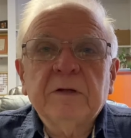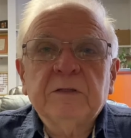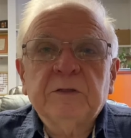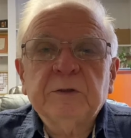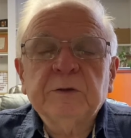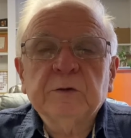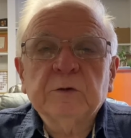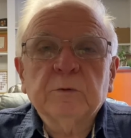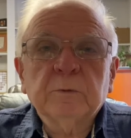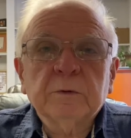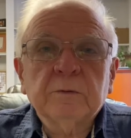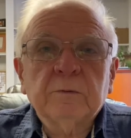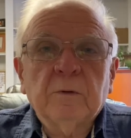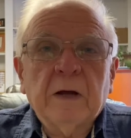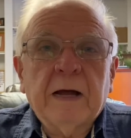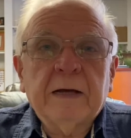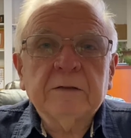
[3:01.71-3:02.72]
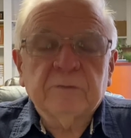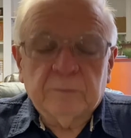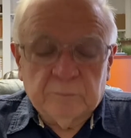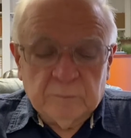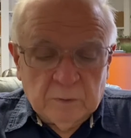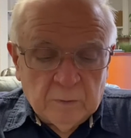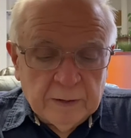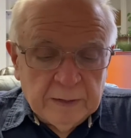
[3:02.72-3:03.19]
that Jesus would rise
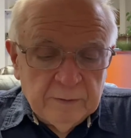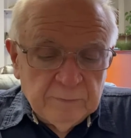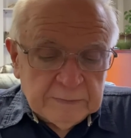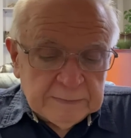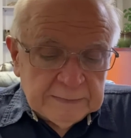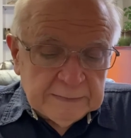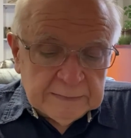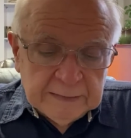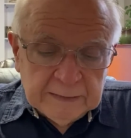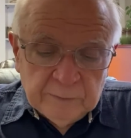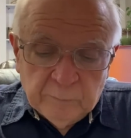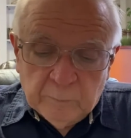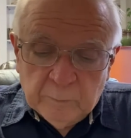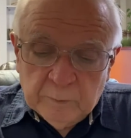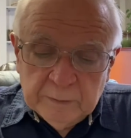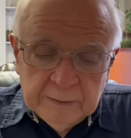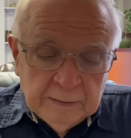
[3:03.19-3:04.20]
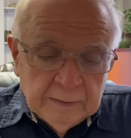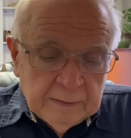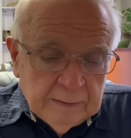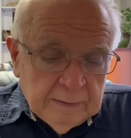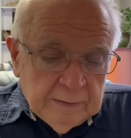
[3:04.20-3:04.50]
from the grave as he said he would.